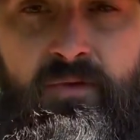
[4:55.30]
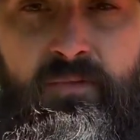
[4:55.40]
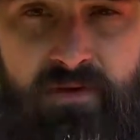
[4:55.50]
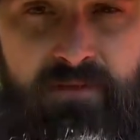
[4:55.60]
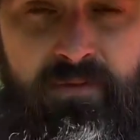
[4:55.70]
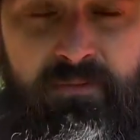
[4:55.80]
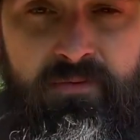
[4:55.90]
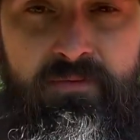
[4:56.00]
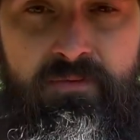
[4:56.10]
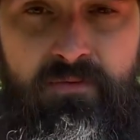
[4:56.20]
we the
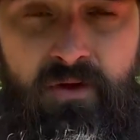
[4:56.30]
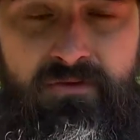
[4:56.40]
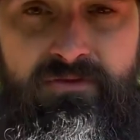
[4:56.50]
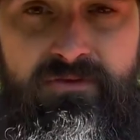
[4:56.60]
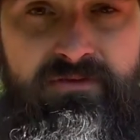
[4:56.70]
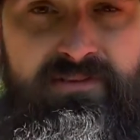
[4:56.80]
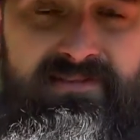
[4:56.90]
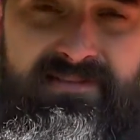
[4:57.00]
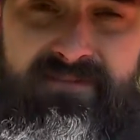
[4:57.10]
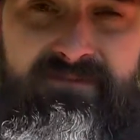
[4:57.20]
people holsters. This
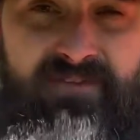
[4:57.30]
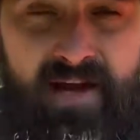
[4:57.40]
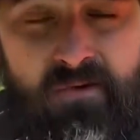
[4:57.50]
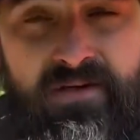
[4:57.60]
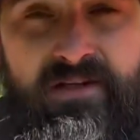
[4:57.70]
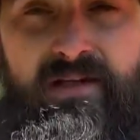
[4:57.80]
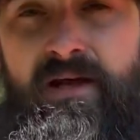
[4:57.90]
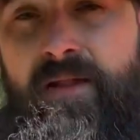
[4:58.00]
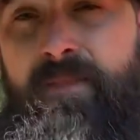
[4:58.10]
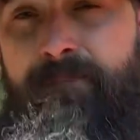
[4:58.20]
is the Falcon,
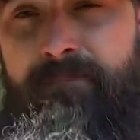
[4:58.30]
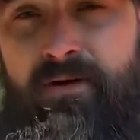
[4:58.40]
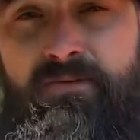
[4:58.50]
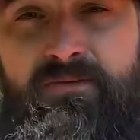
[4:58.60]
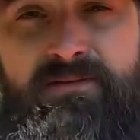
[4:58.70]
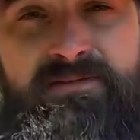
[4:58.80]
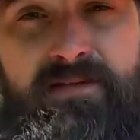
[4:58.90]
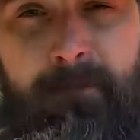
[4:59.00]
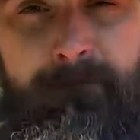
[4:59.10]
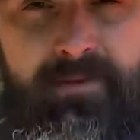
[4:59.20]
the buckleless
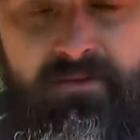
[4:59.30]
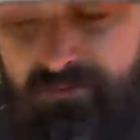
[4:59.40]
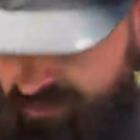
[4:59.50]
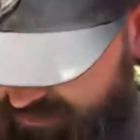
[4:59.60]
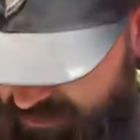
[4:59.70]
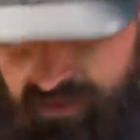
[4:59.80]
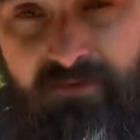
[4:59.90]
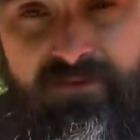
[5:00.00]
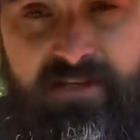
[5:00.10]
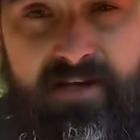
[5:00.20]
belt. Get
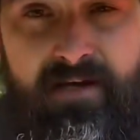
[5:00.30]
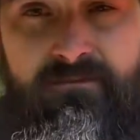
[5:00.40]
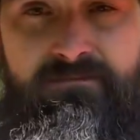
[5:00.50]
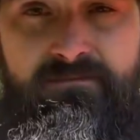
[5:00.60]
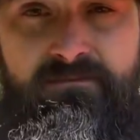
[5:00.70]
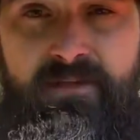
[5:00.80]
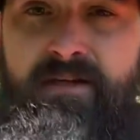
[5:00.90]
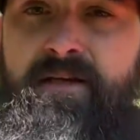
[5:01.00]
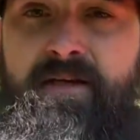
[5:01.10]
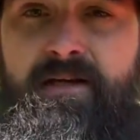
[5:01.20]
over, check it out.
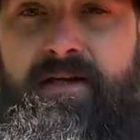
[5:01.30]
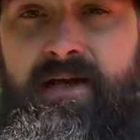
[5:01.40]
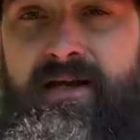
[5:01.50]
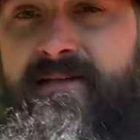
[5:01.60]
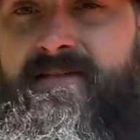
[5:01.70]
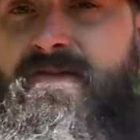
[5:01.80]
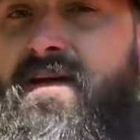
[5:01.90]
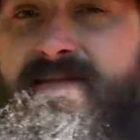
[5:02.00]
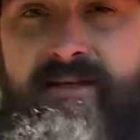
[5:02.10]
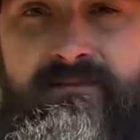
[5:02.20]
And until
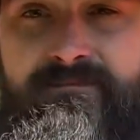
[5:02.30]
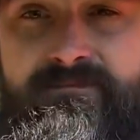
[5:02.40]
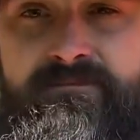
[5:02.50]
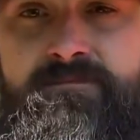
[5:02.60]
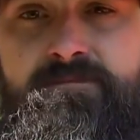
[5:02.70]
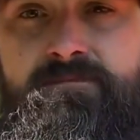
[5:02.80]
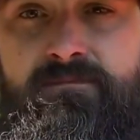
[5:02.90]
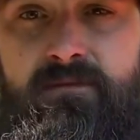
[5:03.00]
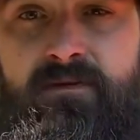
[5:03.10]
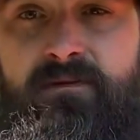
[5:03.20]
next time,
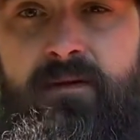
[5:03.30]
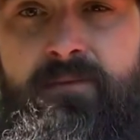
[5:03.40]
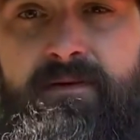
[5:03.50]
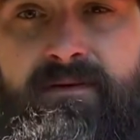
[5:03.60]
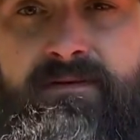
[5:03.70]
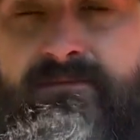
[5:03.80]
stay bearded,